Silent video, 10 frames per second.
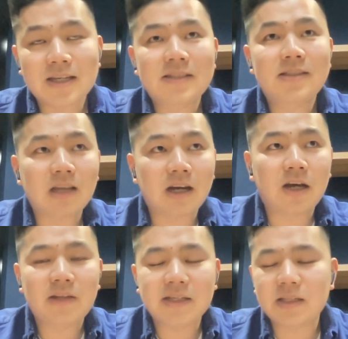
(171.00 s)
Yes,
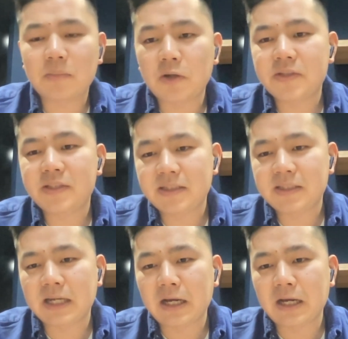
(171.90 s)
that's the most